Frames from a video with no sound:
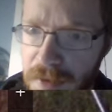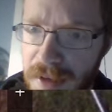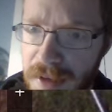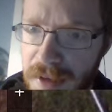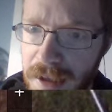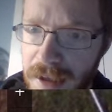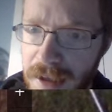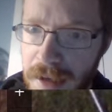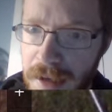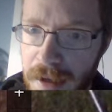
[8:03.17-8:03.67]

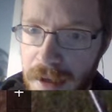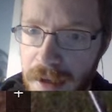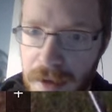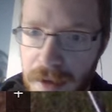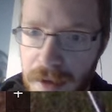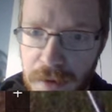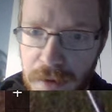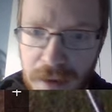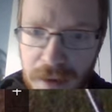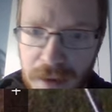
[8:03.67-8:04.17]
Kedah or
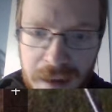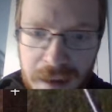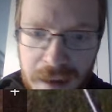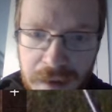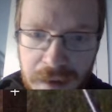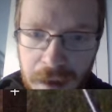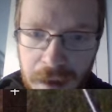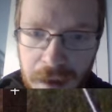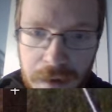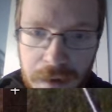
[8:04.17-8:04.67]

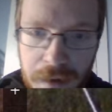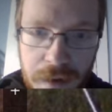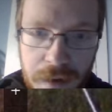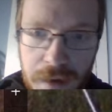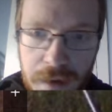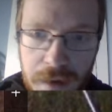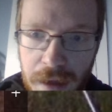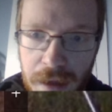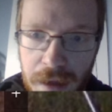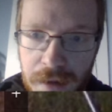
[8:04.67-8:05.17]
Kelantan? I
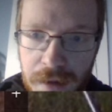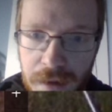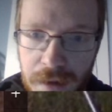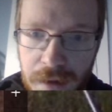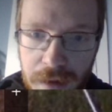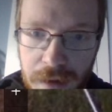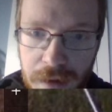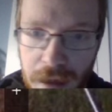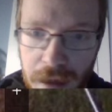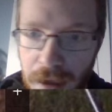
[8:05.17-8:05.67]
don't,
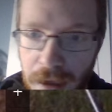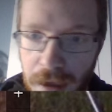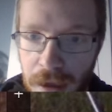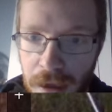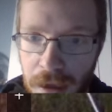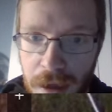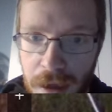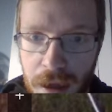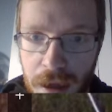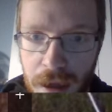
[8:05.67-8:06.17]

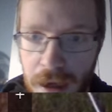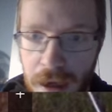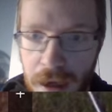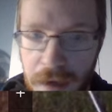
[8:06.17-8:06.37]
uh, I don't